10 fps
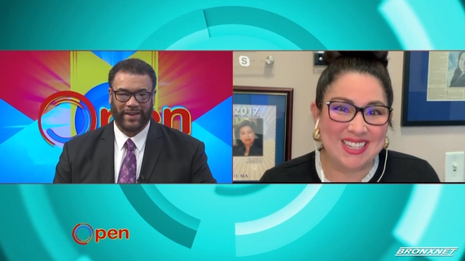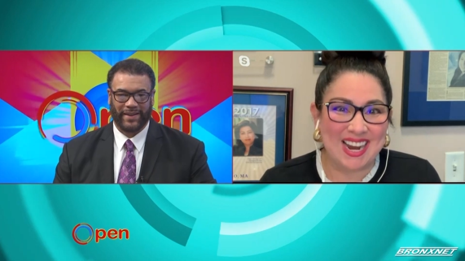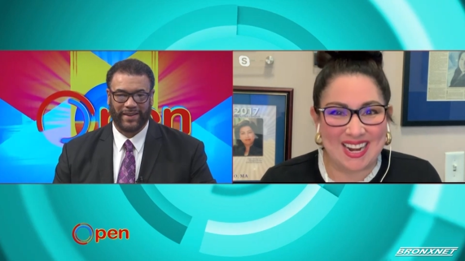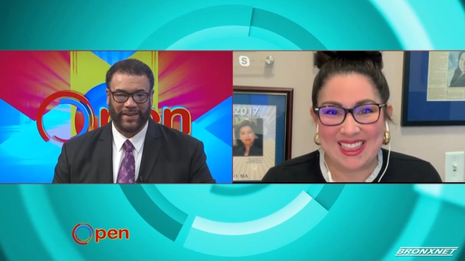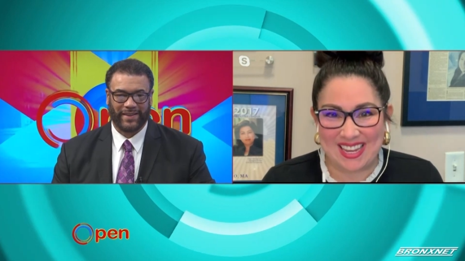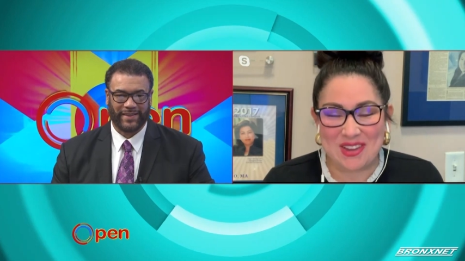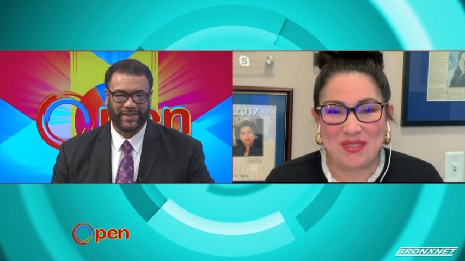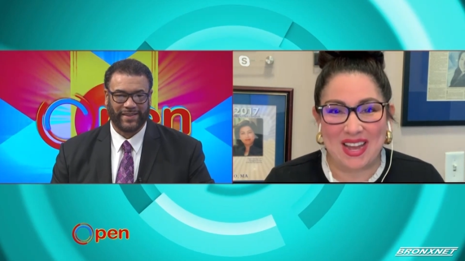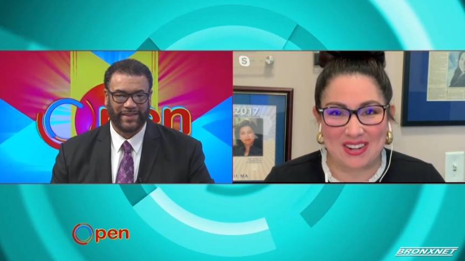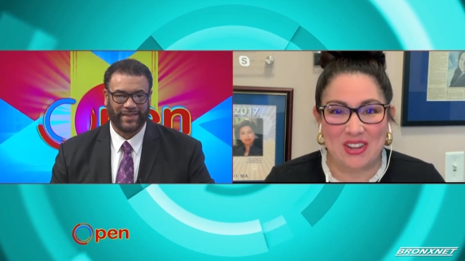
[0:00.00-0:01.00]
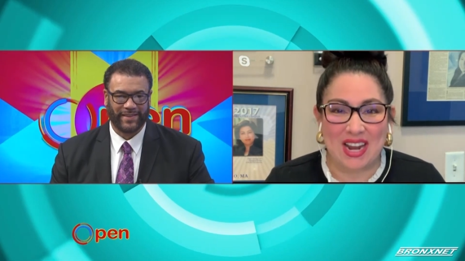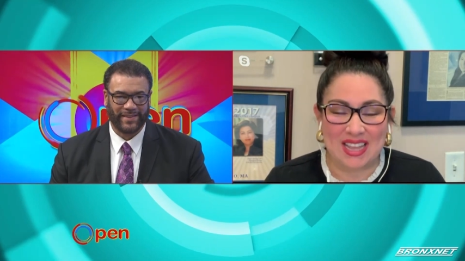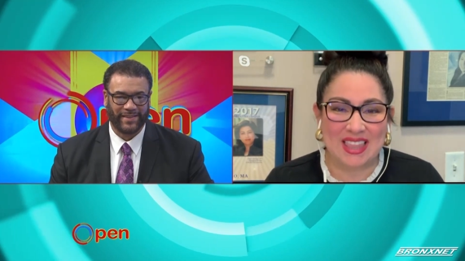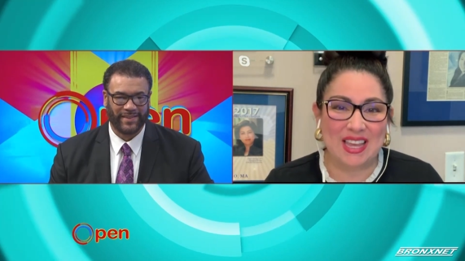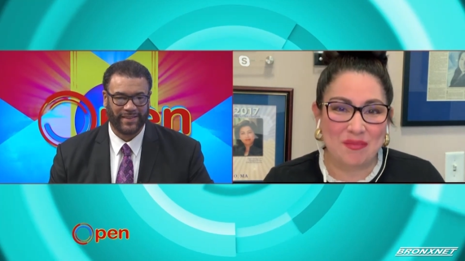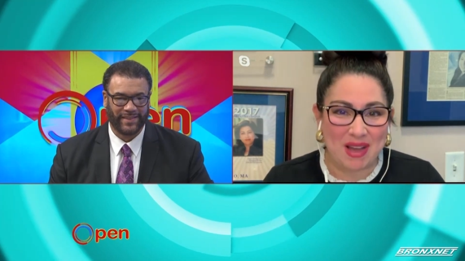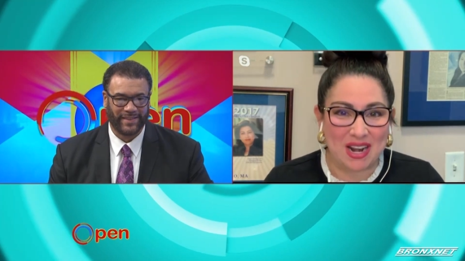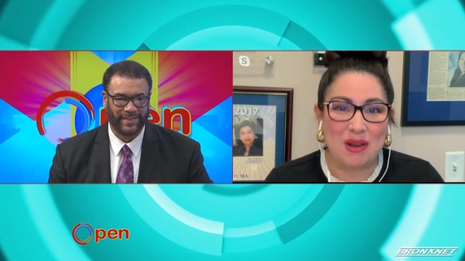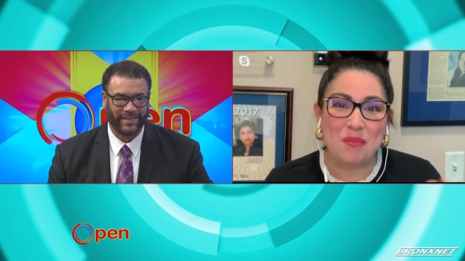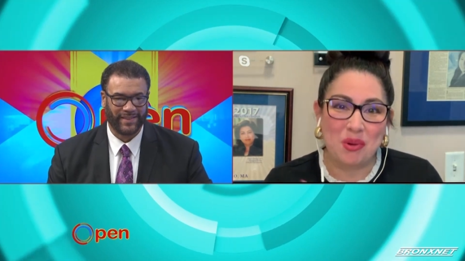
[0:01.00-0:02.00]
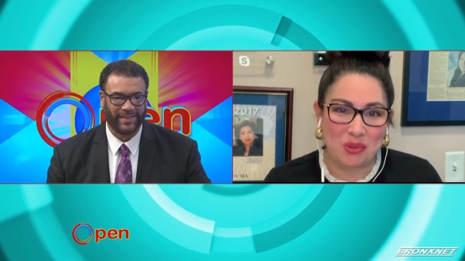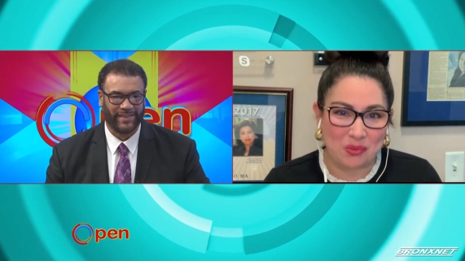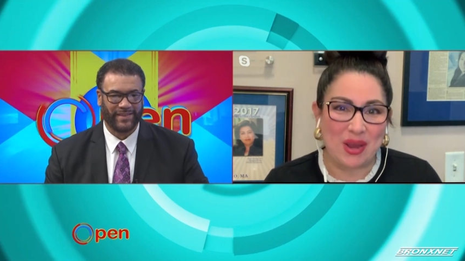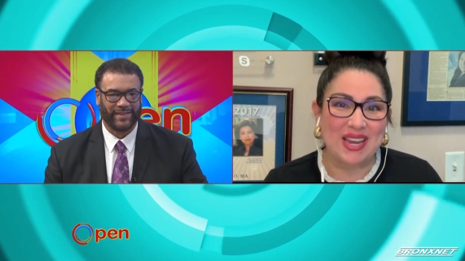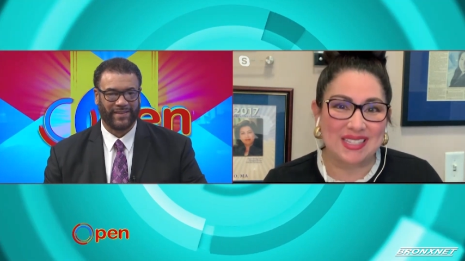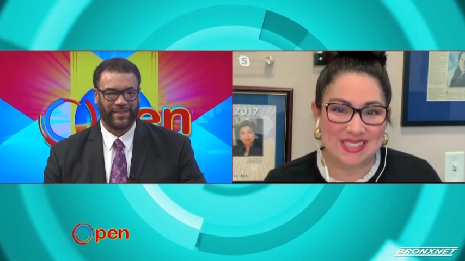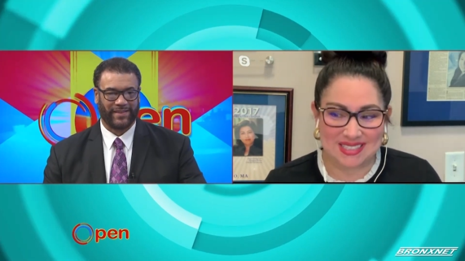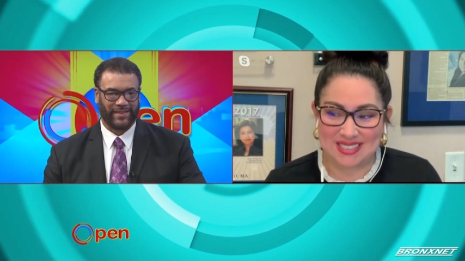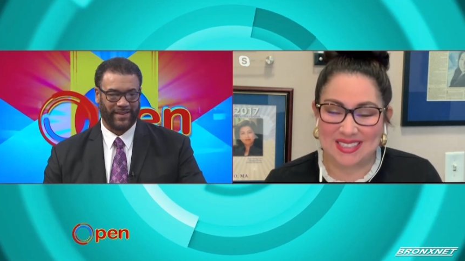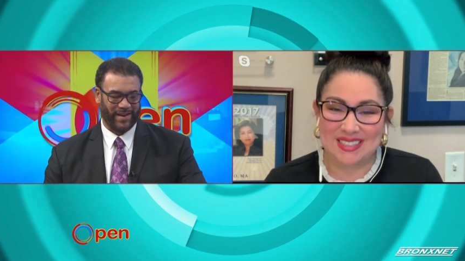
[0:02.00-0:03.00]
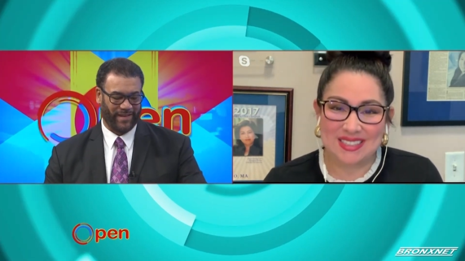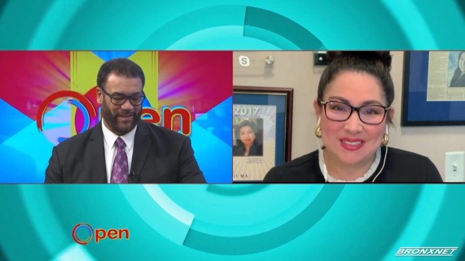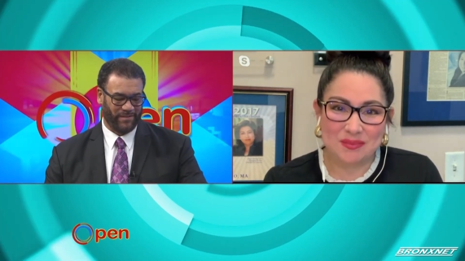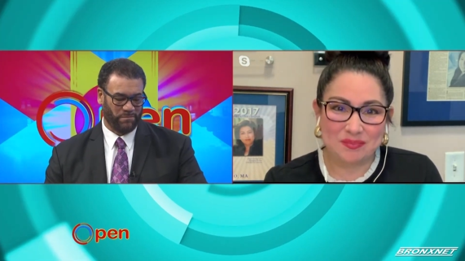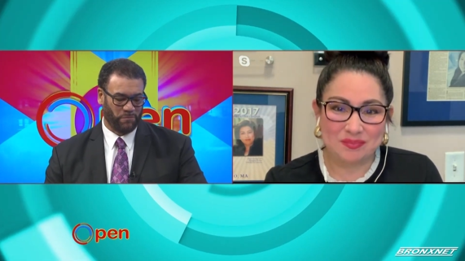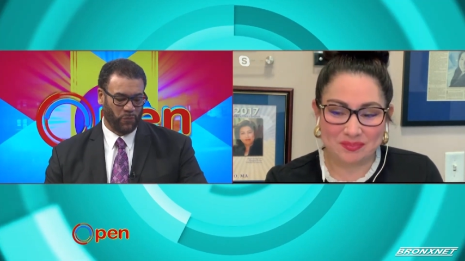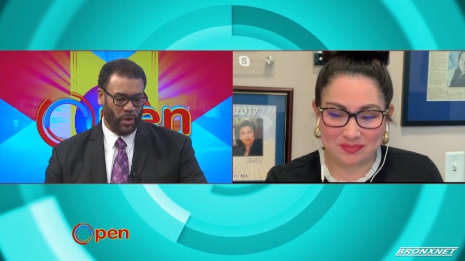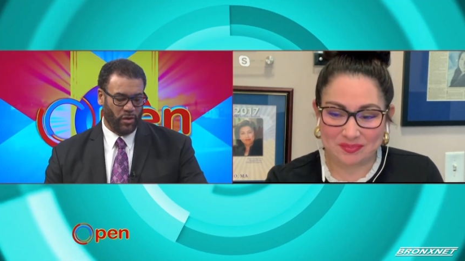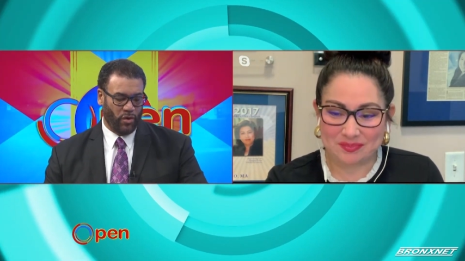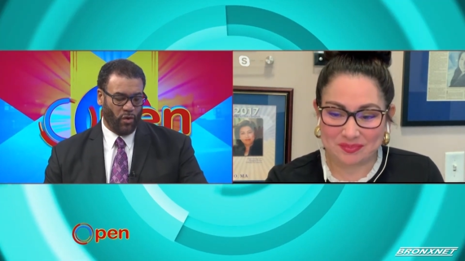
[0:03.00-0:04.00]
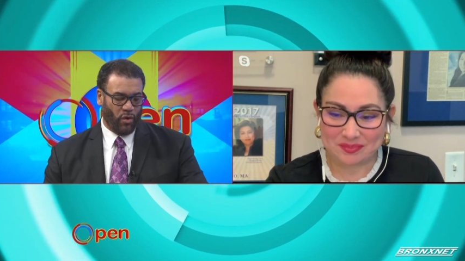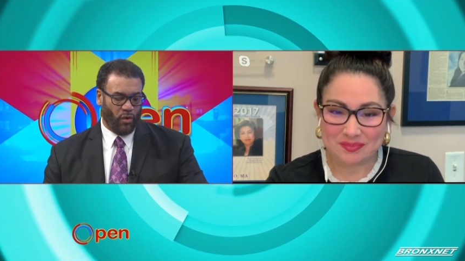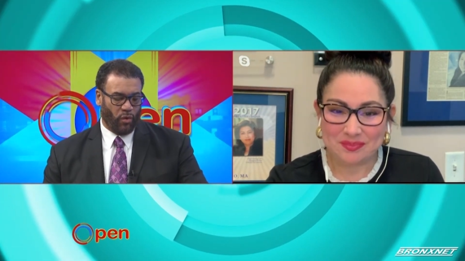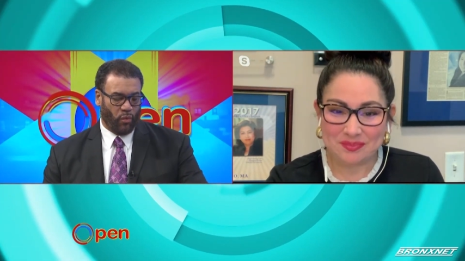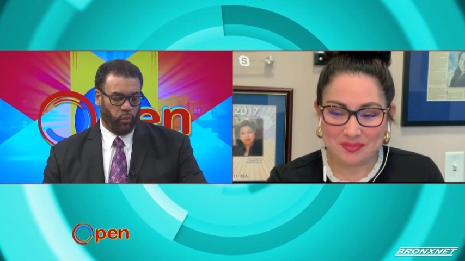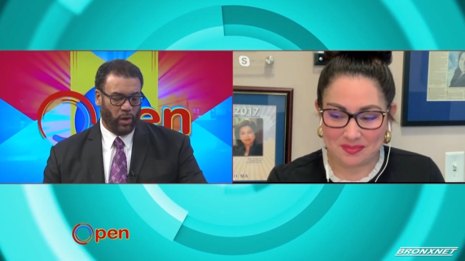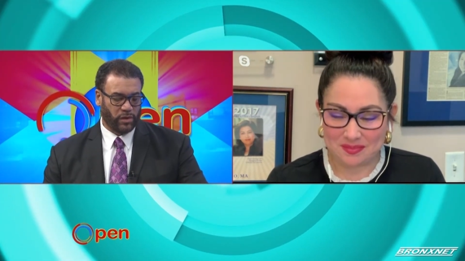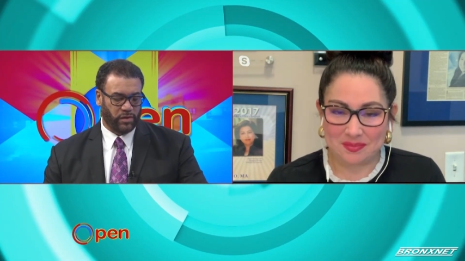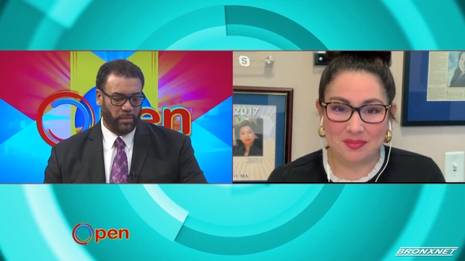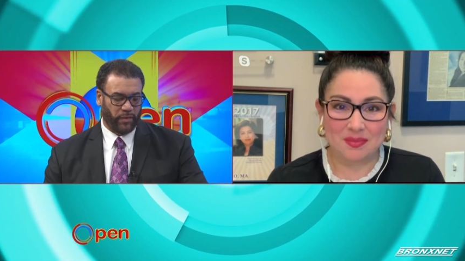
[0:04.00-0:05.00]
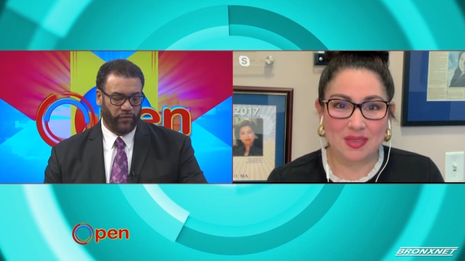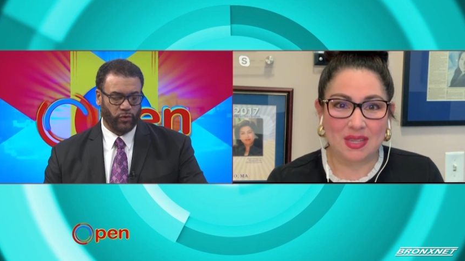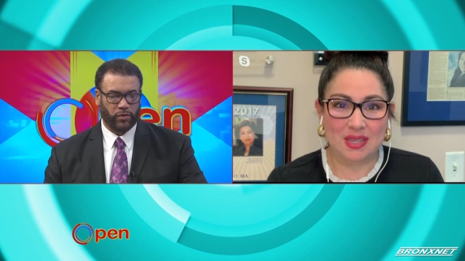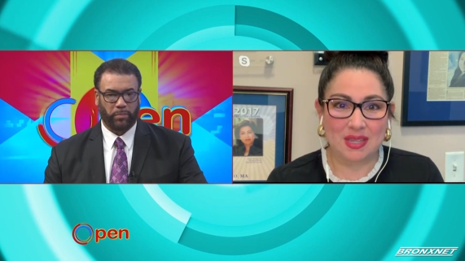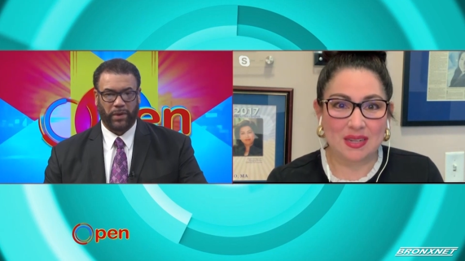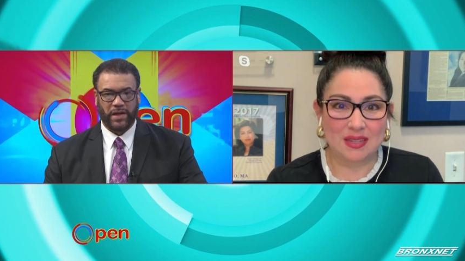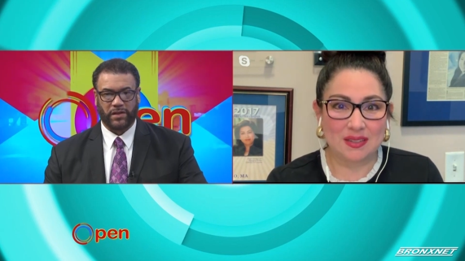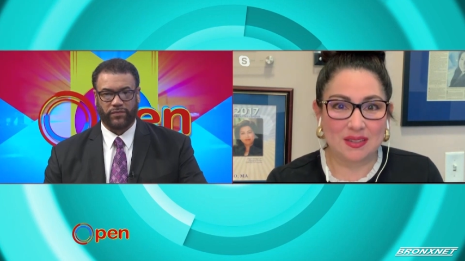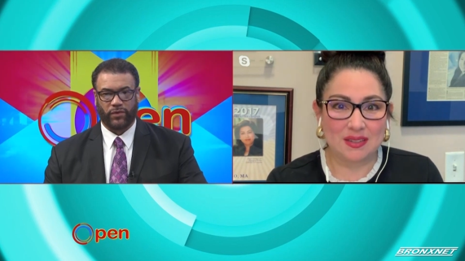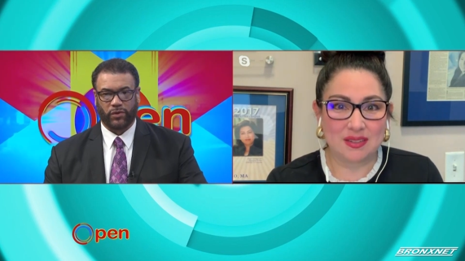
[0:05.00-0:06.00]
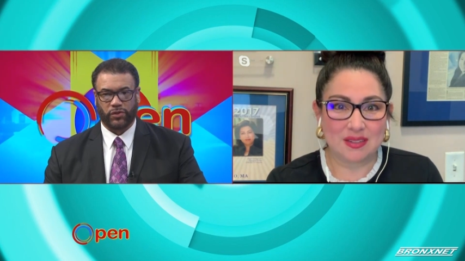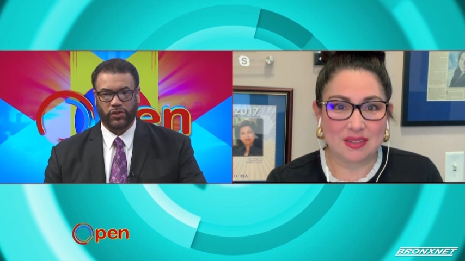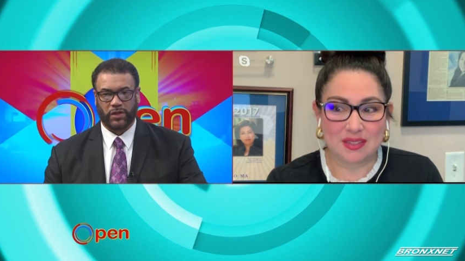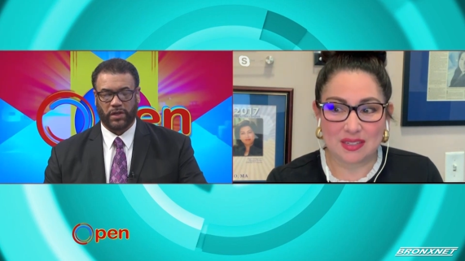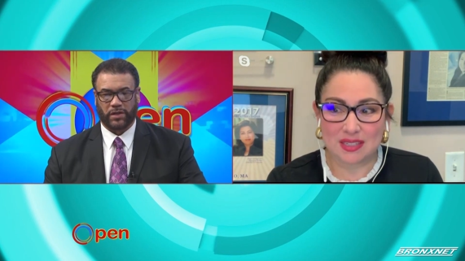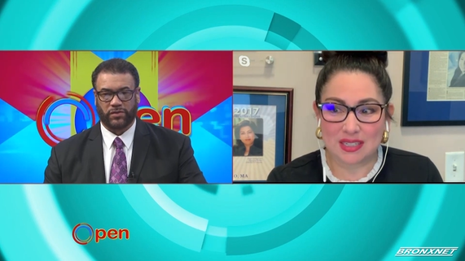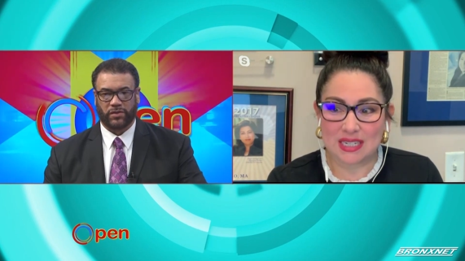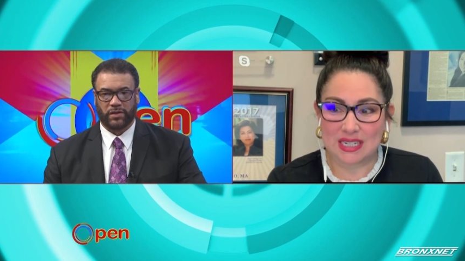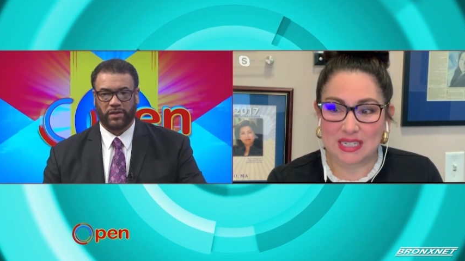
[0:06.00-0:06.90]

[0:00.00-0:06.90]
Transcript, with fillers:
Speaker 1: you got to think about you got to think about it in both ways.
Speaker 2: Yeah. What are some of the future plans for Shenix?